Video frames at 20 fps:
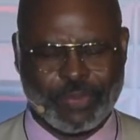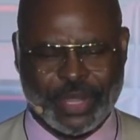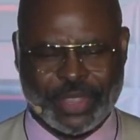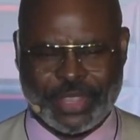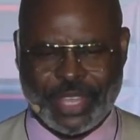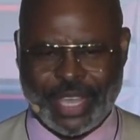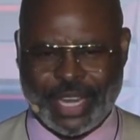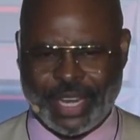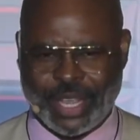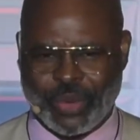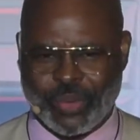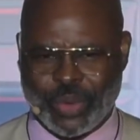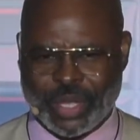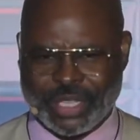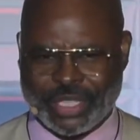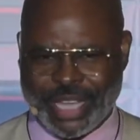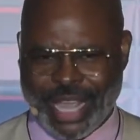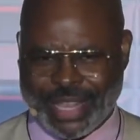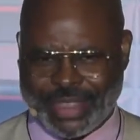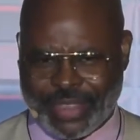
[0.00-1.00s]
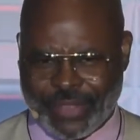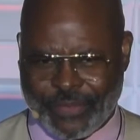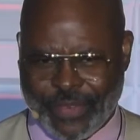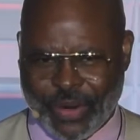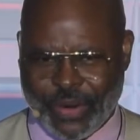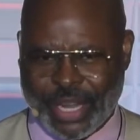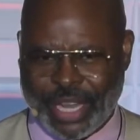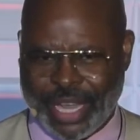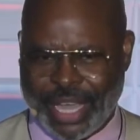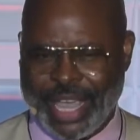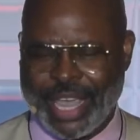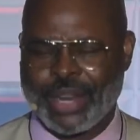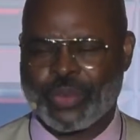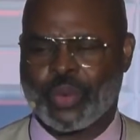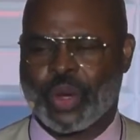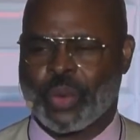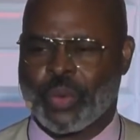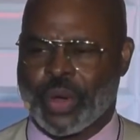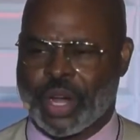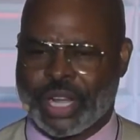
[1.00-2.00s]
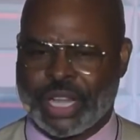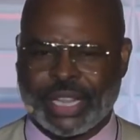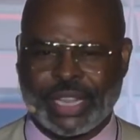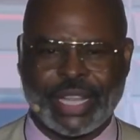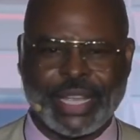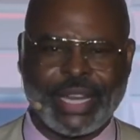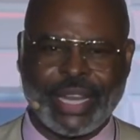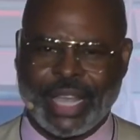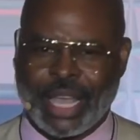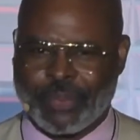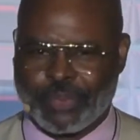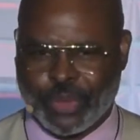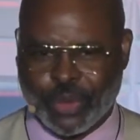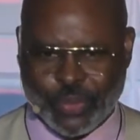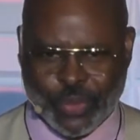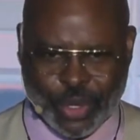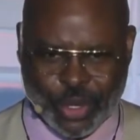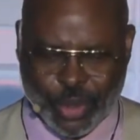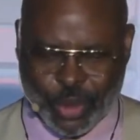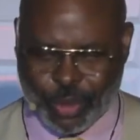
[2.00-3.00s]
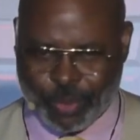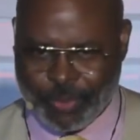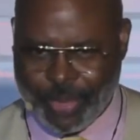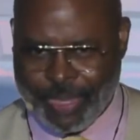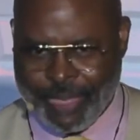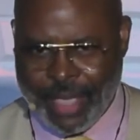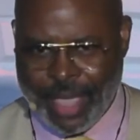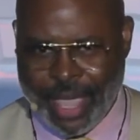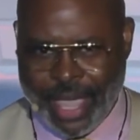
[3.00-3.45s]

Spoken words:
but then it was at the very end where we're cleaning up the room,